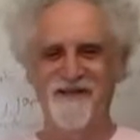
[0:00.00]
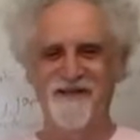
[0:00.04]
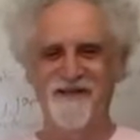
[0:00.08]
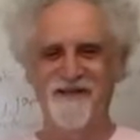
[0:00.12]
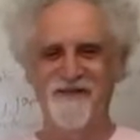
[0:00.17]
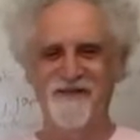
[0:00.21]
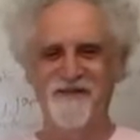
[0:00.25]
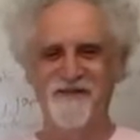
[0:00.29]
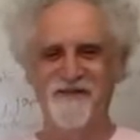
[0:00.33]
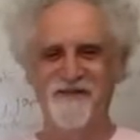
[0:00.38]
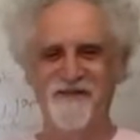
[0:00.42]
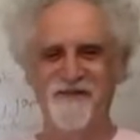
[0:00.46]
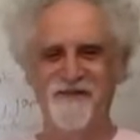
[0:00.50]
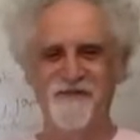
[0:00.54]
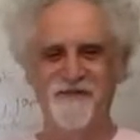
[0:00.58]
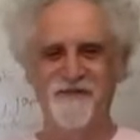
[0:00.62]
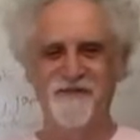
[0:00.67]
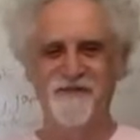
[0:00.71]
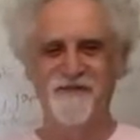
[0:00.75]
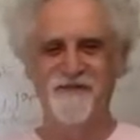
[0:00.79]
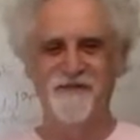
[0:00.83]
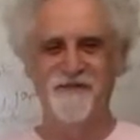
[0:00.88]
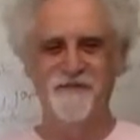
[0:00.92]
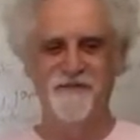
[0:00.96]

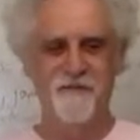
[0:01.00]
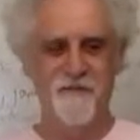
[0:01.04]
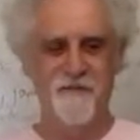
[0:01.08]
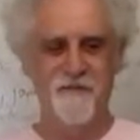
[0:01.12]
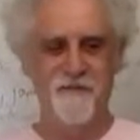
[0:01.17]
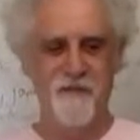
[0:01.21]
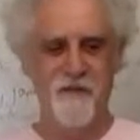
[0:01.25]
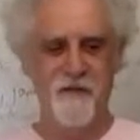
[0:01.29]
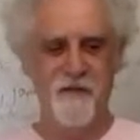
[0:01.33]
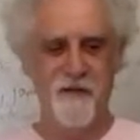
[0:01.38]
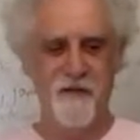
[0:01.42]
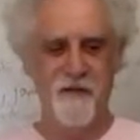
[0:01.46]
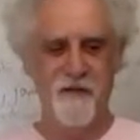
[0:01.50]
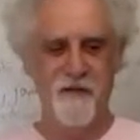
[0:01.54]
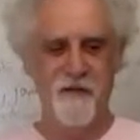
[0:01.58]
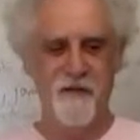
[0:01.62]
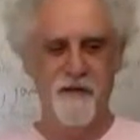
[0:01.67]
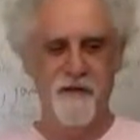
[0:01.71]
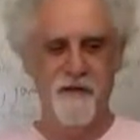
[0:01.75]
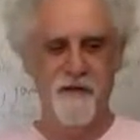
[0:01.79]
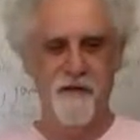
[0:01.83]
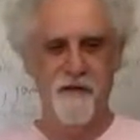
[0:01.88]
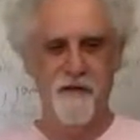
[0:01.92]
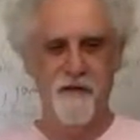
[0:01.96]

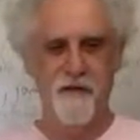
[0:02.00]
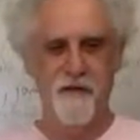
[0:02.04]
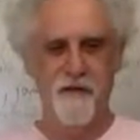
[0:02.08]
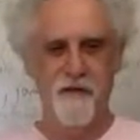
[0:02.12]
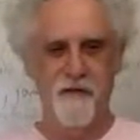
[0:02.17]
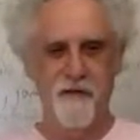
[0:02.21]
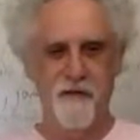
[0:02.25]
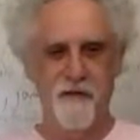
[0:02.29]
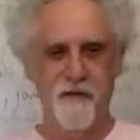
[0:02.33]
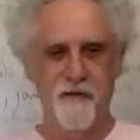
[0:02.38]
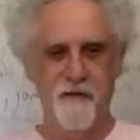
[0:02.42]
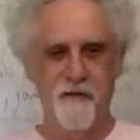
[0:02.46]
(silent)